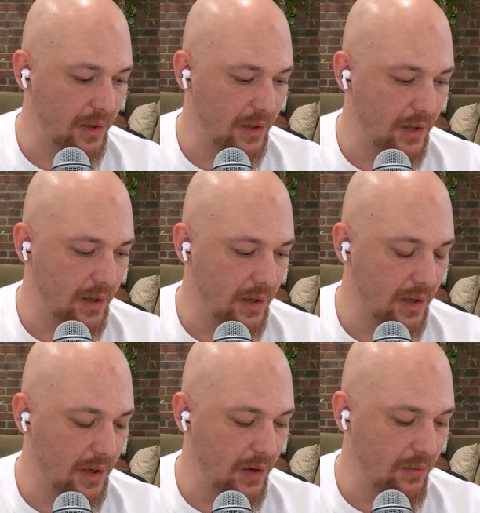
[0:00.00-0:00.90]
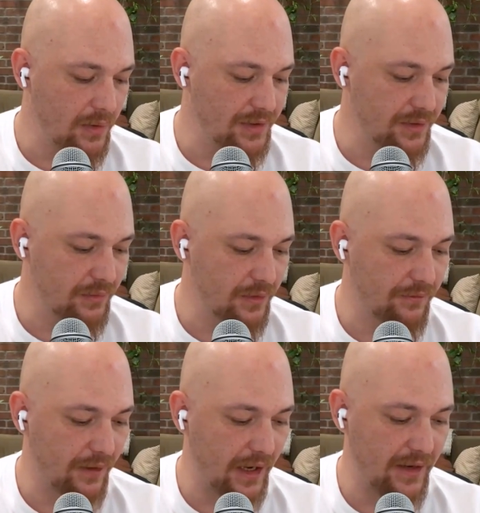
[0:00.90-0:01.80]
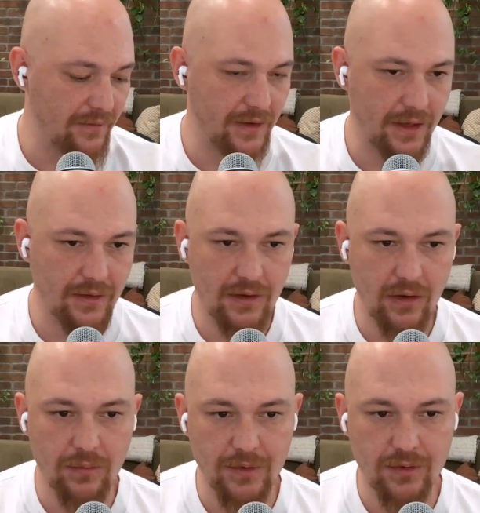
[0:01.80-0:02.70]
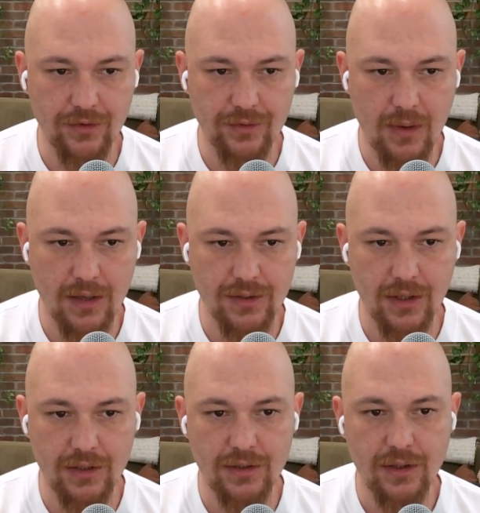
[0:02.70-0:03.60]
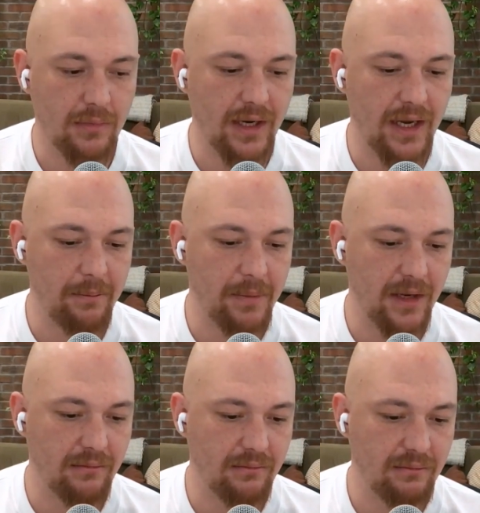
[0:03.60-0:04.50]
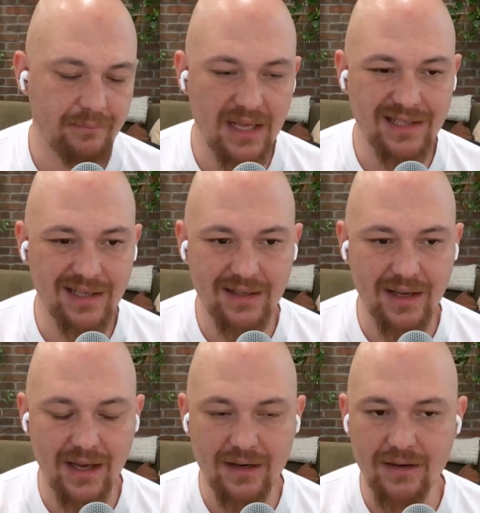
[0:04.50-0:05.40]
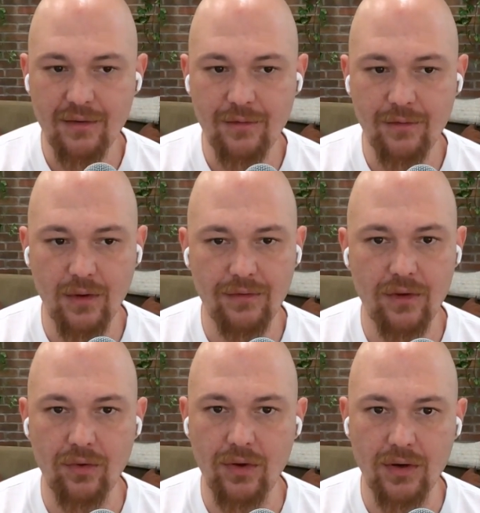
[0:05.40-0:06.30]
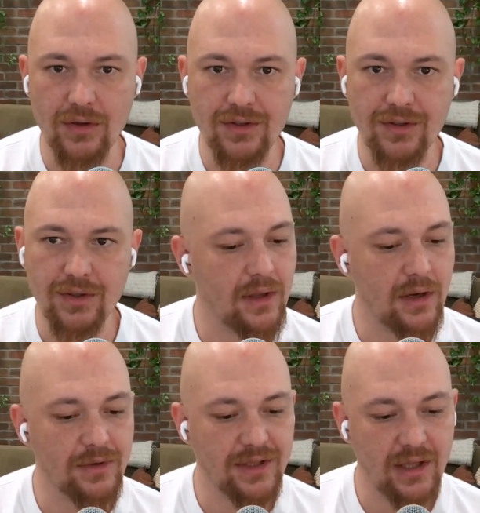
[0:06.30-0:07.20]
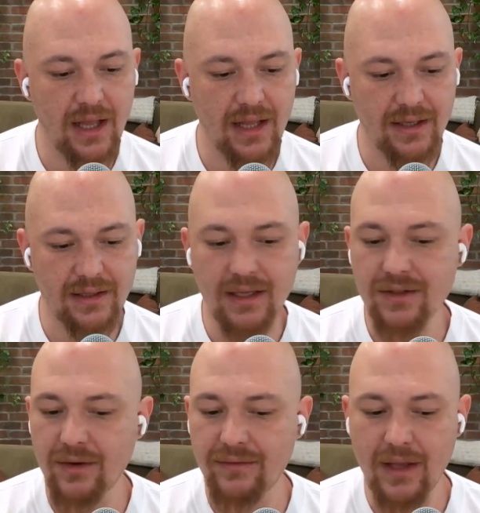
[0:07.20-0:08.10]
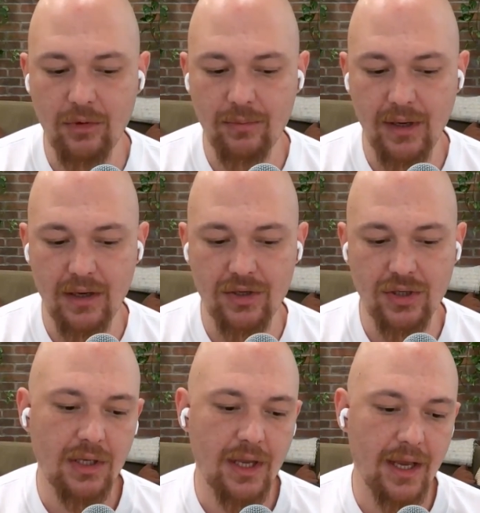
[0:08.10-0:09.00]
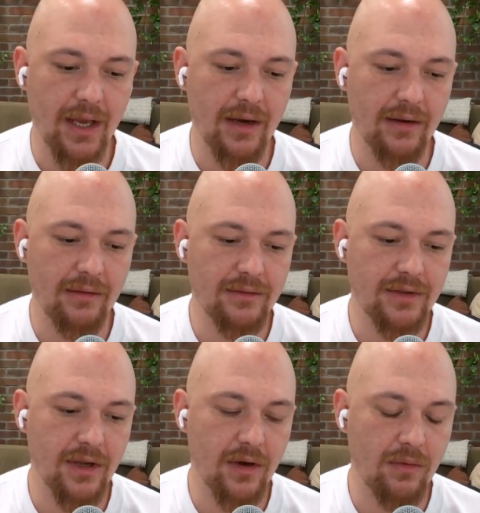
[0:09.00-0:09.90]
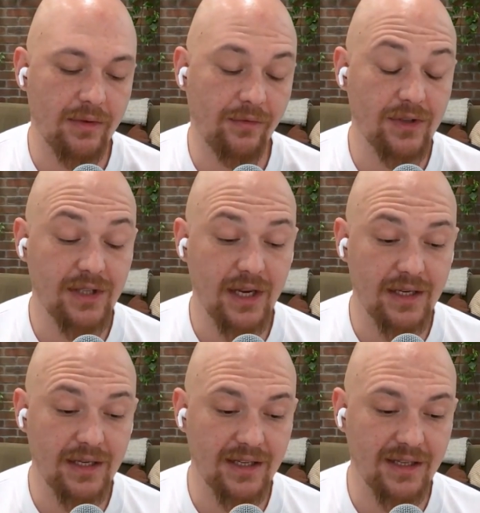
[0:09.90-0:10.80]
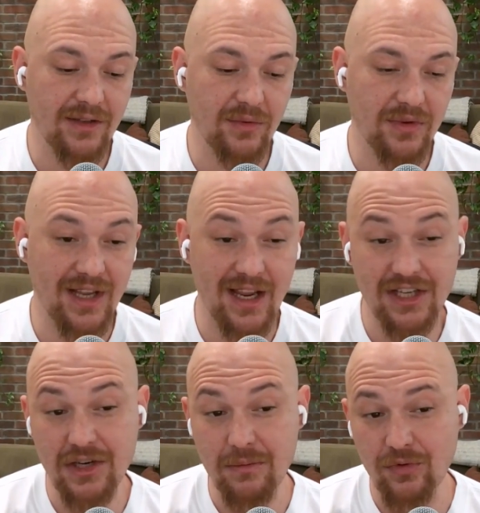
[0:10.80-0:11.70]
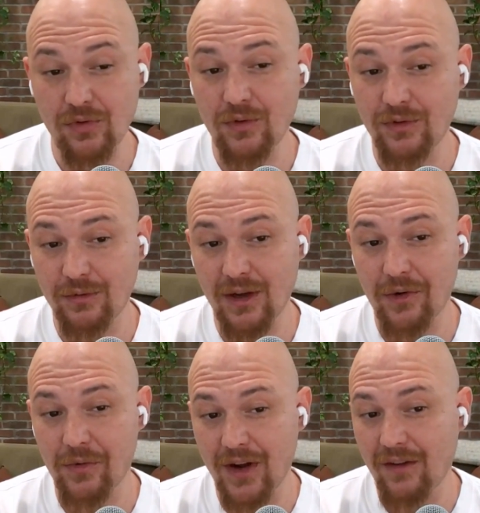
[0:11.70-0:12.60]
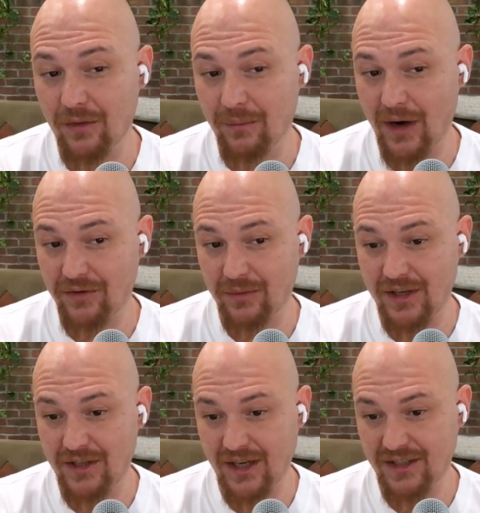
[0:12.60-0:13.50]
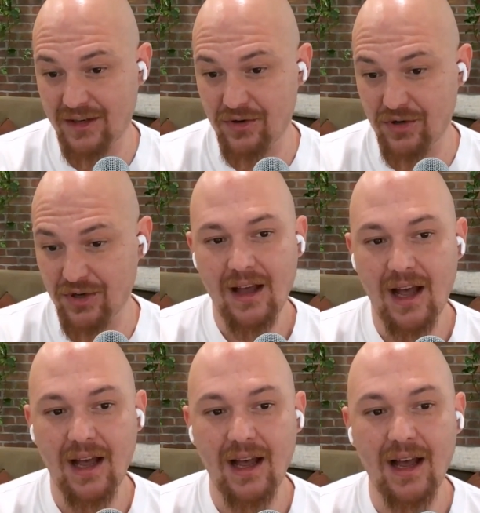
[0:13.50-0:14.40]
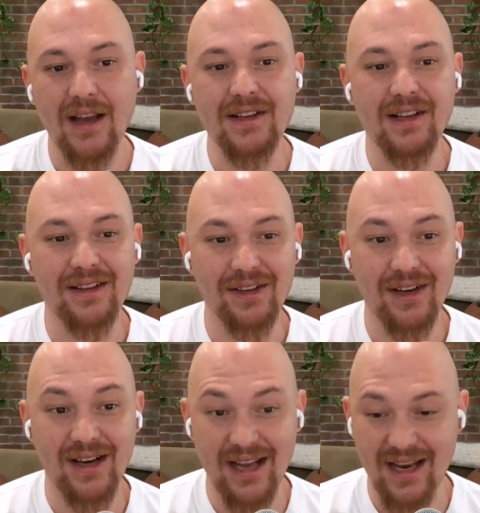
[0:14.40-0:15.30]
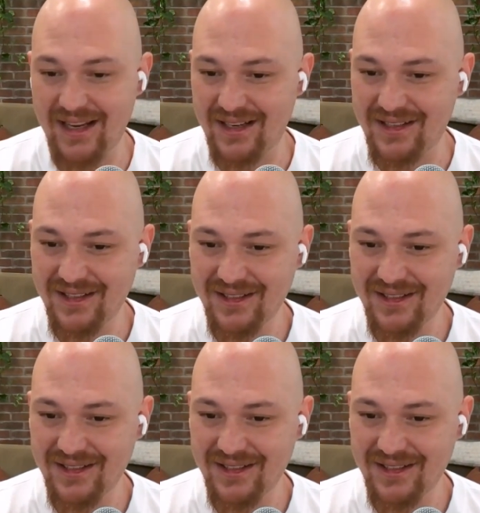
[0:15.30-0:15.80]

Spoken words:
It was reviving the open source project. It had been basically dead for a few years. We still had that like sort of demo page. And so the first thing I did was I actually moved away from browser-based execution. I declared it a dead end.